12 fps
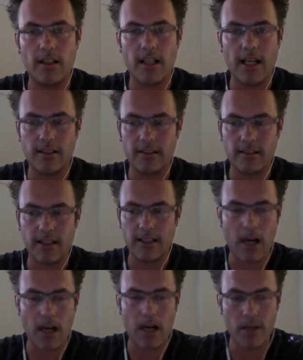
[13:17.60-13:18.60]
And
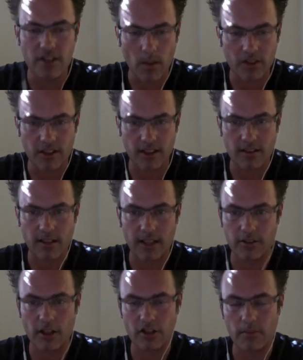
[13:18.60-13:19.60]
how easy was it?
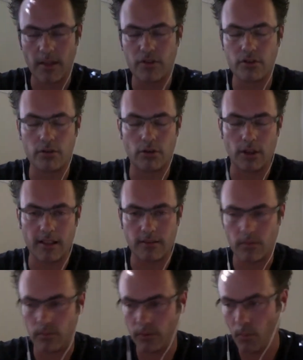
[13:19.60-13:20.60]
Like the customer effort score,
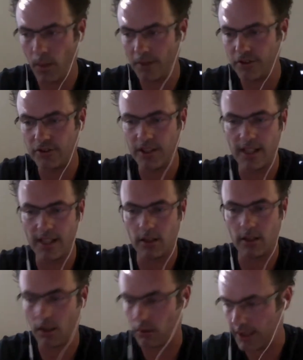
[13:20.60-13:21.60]
like from 1 to
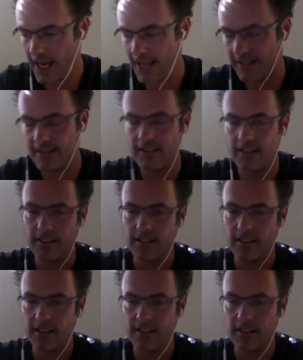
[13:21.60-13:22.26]
10 or an 8.